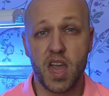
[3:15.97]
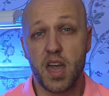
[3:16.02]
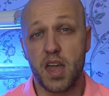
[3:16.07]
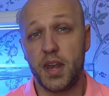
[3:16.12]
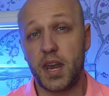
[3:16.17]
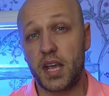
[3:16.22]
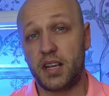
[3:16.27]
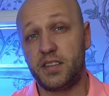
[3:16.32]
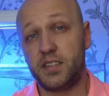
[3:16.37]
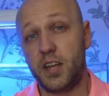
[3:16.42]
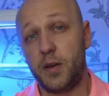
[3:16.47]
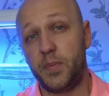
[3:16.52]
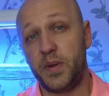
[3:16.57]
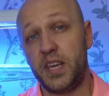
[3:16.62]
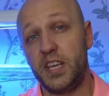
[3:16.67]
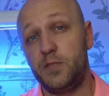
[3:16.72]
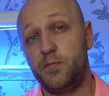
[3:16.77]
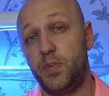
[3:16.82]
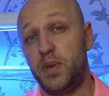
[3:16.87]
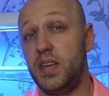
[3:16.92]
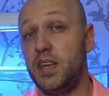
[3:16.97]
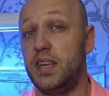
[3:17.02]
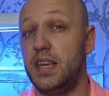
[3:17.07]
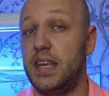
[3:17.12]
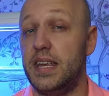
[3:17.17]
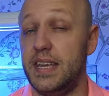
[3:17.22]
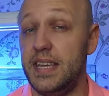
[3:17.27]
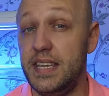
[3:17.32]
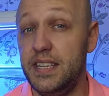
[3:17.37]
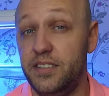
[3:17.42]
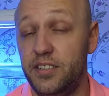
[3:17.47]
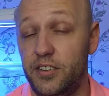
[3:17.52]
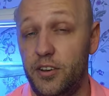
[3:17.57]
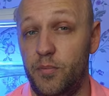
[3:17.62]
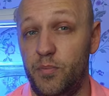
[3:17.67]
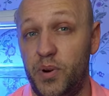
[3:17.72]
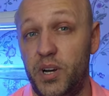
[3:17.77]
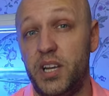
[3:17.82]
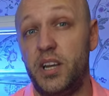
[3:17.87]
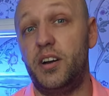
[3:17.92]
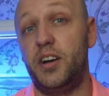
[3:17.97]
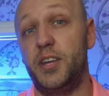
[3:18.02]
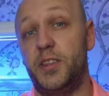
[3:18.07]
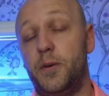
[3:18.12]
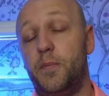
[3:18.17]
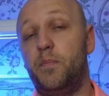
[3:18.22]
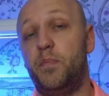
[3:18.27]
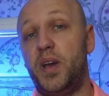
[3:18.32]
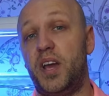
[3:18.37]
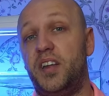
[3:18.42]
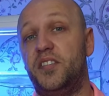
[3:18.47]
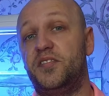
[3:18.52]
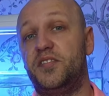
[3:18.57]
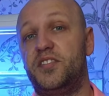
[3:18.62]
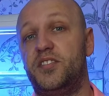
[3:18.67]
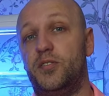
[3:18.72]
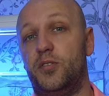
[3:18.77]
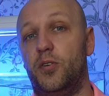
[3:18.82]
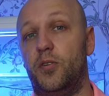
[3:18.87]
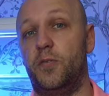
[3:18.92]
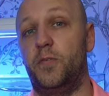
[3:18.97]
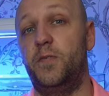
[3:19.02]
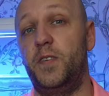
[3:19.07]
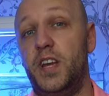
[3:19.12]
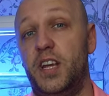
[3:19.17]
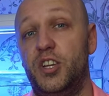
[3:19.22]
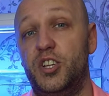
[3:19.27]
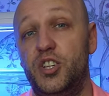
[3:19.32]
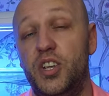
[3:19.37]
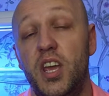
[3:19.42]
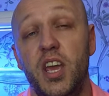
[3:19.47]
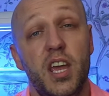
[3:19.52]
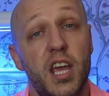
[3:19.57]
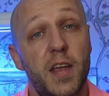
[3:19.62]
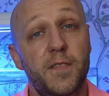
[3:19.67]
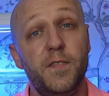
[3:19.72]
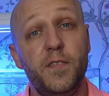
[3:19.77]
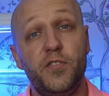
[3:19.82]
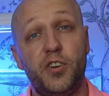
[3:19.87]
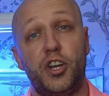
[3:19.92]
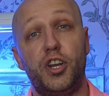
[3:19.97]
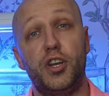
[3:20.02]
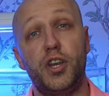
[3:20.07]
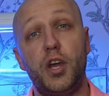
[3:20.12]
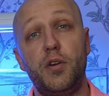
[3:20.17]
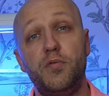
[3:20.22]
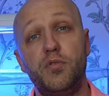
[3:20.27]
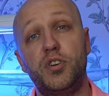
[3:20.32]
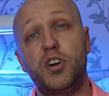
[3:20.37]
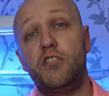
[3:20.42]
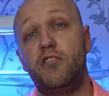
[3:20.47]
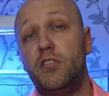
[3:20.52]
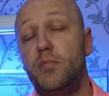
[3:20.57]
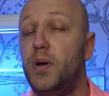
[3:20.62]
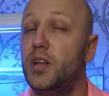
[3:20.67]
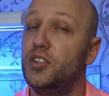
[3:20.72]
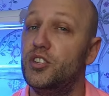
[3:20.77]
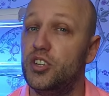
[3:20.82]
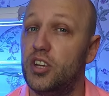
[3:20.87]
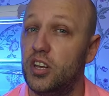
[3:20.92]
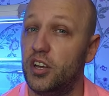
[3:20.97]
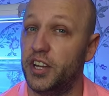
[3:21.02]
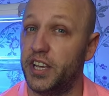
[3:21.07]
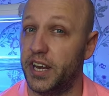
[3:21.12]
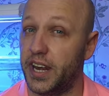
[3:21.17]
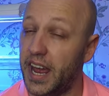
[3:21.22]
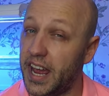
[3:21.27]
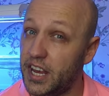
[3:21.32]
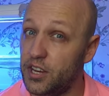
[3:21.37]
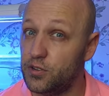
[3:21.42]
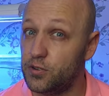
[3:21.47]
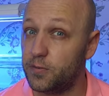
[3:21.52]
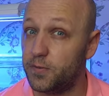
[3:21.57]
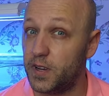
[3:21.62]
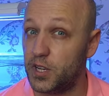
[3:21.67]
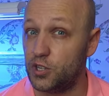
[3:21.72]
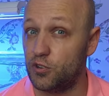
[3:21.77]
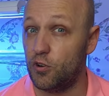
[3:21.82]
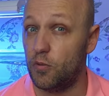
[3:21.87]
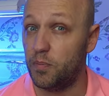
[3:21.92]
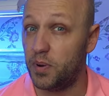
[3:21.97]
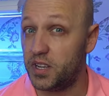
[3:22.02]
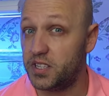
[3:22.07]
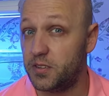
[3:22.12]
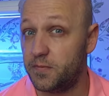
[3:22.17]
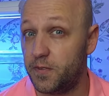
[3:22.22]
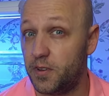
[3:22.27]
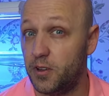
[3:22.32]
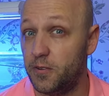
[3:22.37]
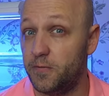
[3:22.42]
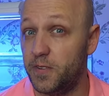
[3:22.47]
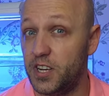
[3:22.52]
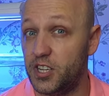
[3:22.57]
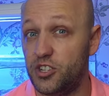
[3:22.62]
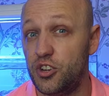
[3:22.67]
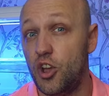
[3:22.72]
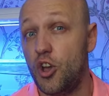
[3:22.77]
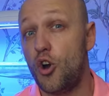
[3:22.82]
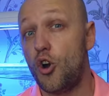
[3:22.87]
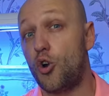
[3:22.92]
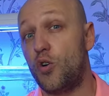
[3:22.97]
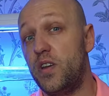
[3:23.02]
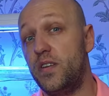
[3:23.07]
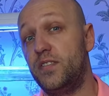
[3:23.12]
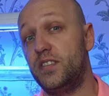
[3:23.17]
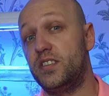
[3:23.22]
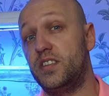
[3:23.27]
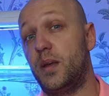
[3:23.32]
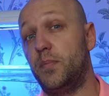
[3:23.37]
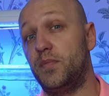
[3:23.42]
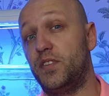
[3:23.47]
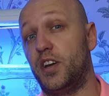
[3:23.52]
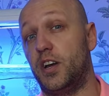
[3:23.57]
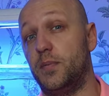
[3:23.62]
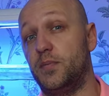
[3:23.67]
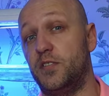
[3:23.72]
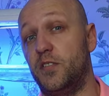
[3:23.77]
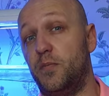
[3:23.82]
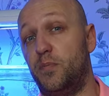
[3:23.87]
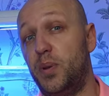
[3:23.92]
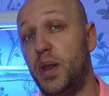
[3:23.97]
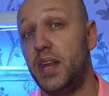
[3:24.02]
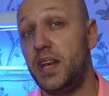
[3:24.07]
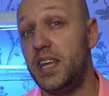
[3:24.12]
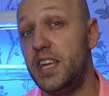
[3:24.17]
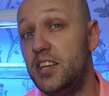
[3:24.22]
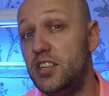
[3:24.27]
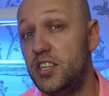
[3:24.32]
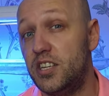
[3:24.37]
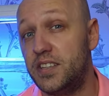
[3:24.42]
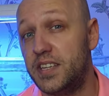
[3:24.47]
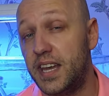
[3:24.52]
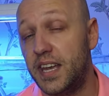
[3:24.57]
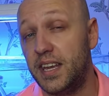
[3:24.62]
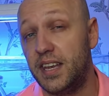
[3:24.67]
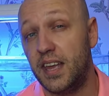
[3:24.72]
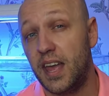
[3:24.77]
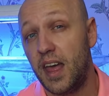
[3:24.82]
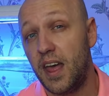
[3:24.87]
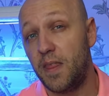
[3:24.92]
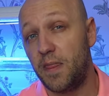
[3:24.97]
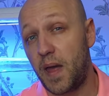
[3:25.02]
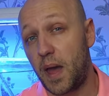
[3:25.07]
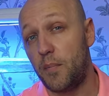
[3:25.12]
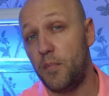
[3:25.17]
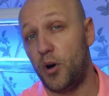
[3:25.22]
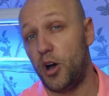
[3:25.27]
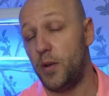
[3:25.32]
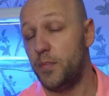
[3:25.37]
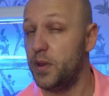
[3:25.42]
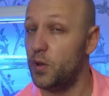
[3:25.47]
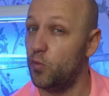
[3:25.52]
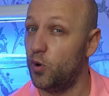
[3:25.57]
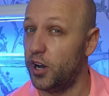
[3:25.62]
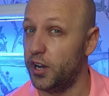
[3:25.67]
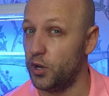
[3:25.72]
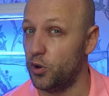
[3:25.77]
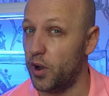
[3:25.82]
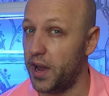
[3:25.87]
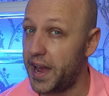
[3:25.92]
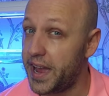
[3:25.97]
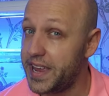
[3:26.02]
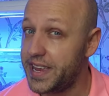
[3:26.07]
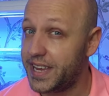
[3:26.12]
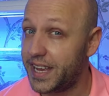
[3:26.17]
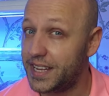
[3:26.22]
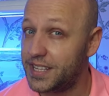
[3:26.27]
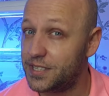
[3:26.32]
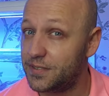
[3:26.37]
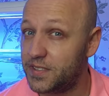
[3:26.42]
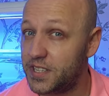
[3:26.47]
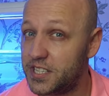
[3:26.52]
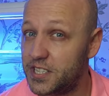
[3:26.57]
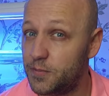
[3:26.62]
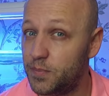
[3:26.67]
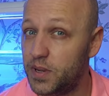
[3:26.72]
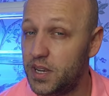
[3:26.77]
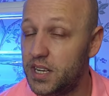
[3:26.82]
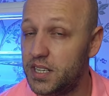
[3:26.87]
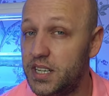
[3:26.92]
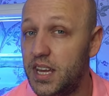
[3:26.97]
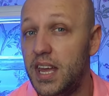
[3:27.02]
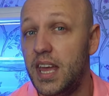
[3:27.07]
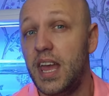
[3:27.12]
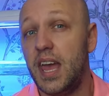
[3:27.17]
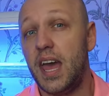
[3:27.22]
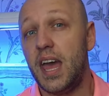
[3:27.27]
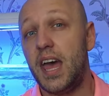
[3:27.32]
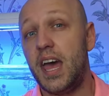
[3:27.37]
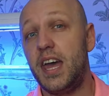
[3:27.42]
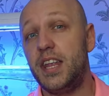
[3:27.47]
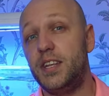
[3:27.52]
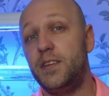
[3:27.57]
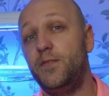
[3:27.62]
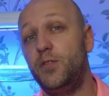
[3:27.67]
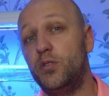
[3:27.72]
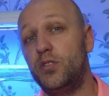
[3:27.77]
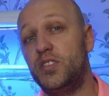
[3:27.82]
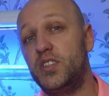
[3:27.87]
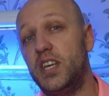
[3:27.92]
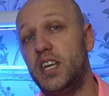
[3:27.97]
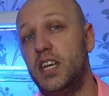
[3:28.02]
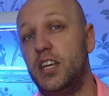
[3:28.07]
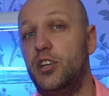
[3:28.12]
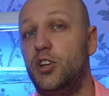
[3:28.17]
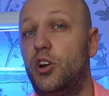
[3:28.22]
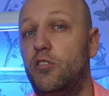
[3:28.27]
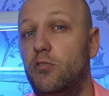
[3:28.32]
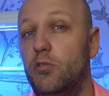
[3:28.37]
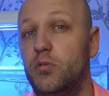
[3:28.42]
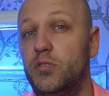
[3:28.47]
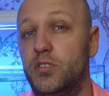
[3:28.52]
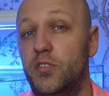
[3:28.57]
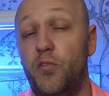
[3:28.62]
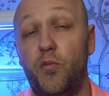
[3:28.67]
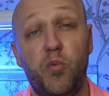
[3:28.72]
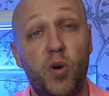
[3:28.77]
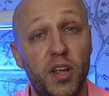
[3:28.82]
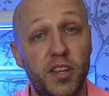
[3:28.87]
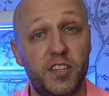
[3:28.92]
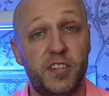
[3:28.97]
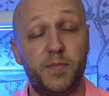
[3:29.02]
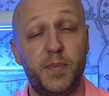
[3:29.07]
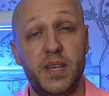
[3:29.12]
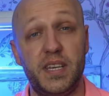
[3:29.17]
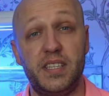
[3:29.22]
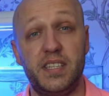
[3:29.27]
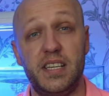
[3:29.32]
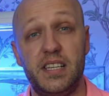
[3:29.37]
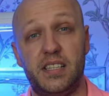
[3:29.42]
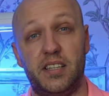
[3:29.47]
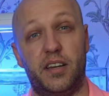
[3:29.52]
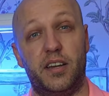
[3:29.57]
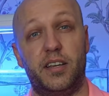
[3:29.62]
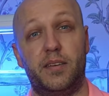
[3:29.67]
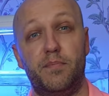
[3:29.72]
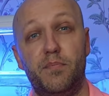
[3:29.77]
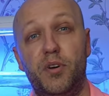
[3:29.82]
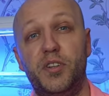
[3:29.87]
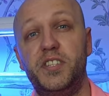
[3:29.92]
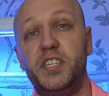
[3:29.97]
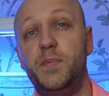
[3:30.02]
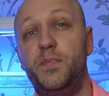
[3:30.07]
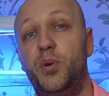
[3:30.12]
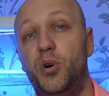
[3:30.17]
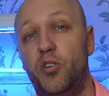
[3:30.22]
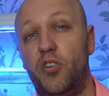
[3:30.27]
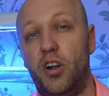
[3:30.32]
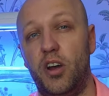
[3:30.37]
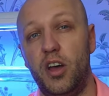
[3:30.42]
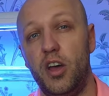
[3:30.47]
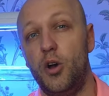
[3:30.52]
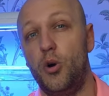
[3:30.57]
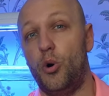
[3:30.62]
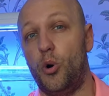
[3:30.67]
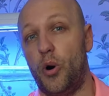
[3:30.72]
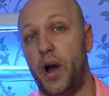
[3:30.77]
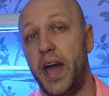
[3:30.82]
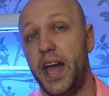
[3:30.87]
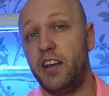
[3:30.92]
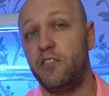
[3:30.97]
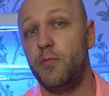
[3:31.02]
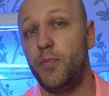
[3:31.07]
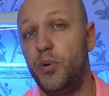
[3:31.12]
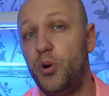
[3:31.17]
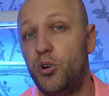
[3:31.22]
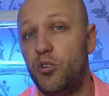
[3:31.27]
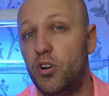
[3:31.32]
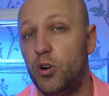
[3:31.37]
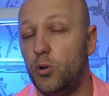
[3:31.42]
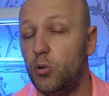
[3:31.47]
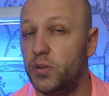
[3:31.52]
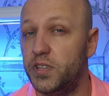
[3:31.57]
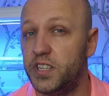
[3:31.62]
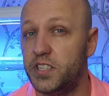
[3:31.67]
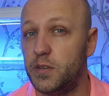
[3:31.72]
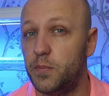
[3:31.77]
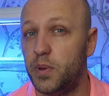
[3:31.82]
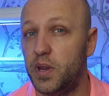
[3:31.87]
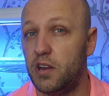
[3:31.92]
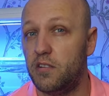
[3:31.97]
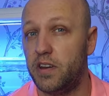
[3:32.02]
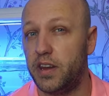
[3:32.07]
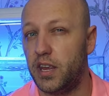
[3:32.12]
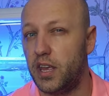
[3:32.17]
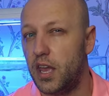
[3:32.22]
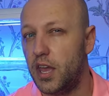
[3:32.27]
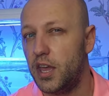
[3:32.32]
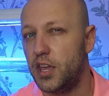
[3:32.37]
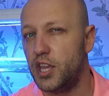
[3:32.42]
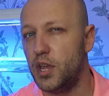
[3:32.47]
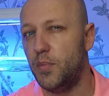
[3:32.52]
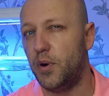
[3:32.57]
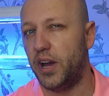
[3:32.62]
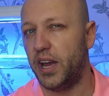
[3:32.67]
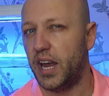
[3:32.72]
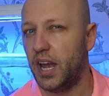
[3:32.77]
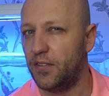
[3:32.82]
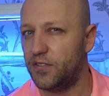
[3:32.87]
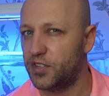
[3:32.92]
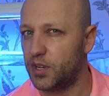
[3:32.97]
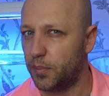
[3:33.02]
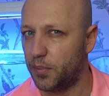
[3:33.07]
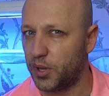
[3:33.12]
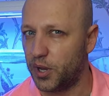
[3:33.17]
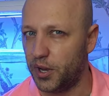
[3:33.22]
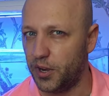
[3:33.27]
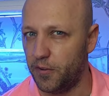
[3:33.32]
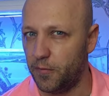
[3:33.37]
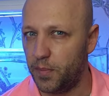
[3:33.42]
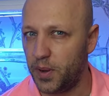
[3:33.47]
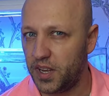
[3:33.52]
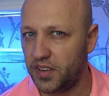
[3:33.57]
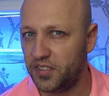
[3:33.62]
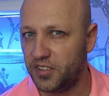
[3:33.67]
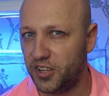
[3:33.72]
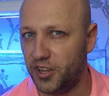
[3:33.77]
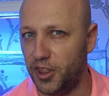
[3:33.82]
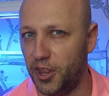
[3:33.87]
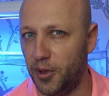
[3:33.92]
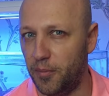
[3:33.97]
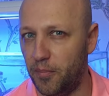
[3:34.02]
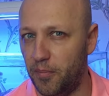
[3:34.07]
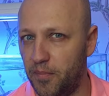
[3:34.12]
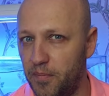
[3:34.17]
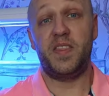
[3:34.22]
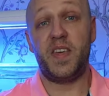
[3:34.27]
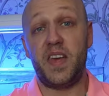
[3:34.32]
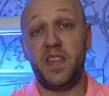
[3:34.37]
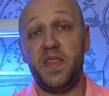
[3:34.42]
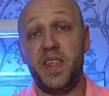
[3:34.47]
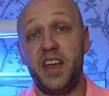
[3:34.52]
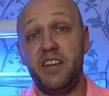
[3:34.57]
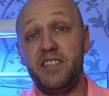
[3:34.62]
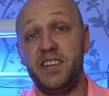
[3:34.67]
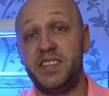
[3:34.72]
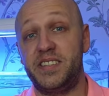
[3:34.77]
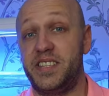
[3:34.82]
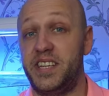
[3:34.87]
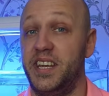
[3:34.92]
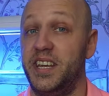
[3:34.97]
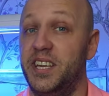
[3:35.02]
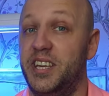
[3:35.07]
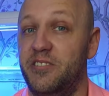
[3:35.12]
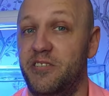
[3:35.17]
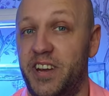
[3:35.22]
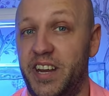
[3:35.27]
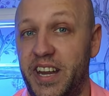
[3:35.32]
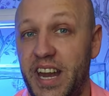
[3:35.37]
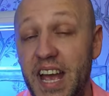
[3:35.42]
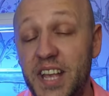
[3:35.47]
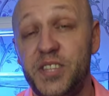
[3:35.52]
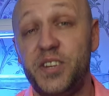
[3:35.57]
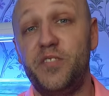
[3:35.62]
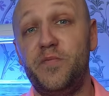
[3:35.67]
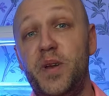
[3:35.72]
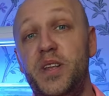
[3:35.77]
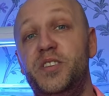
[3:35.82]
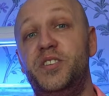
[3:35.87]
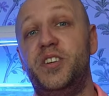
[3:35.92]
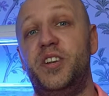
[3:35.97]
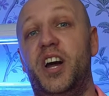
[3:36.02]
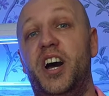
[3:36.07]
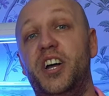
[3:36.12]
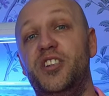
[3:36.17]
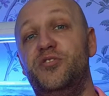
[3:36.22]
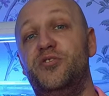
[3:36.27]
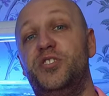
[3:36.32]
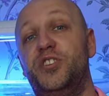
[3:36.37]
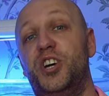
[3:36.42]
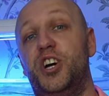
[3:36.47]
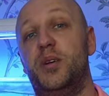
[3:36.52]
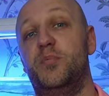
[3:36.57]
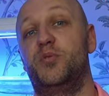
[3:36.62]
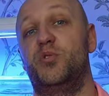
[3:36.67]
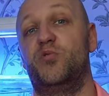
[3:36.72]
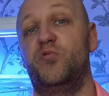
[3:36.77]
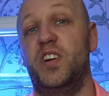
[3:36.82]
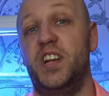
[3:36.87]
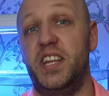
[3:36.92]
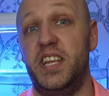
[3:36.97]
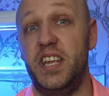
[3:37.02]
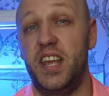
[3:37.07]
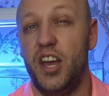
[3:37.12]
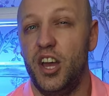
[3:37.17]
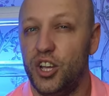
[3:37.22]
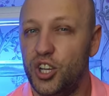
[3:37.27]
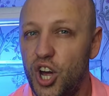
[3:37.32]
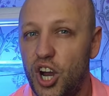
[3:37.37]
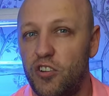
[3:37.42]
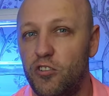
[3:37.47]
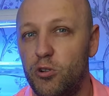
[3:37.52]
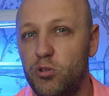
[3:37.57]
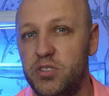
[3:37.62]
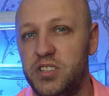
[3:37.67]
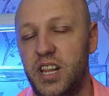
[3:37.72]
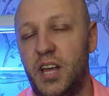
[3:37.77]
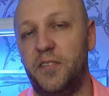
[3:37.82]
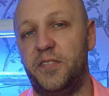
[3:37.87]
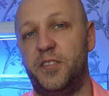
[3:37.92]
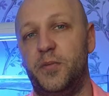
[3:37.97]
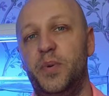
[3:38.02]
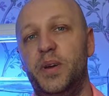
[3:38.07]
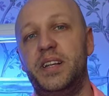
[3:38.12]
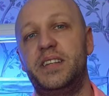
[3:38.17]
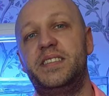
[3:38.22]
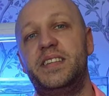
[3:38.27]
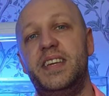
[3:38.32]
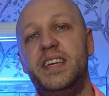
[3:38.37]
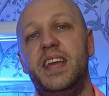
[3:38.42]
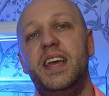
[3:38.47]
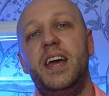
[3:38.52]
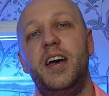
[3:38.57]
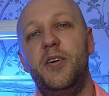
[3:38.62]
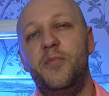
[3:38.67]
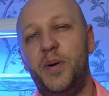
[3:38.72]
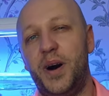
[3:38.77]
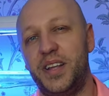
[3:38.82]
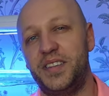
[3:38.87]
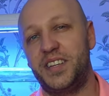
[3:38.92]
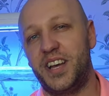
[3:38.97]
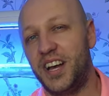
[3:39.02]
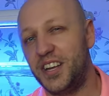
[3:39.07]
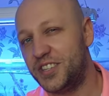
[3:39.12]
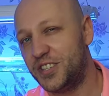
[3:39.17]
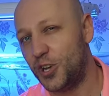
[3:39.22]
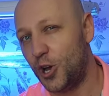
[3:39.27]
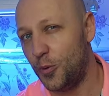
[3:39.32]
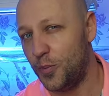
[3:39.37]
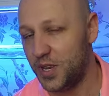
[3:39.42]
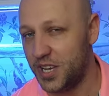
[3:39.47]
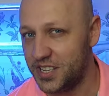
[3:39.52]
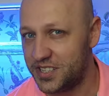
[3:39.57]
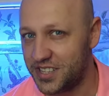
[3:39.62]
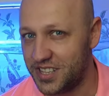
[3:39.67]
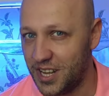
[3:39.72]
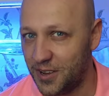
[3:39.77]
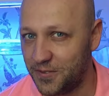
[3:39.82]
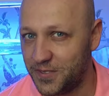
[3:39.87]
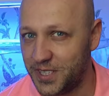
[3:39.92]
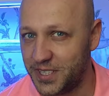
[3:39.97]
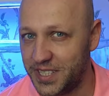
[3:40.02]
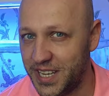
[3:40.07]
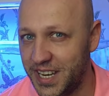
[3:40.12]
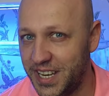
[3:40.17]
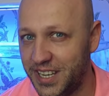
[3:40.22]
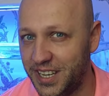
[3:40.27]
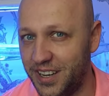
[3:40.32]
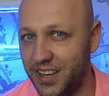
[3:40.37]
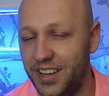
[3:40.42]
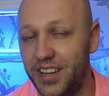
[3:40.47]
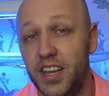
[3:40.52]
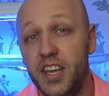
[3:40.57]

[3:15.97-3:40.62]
Next up is being eaten by either pests or fish. If you've got a known coral muncher like an angelfish or a butterfly fish, or even some types of blenny in your tank, that might be why your acans have disappeared. And if you're seeing corals of one species like Montipora or Acropora all disappearing, you might have some kind of pest on them. Then there is tinkering. As I mentioned 100 times already, corals love stability, but us hobbyists love to tinker.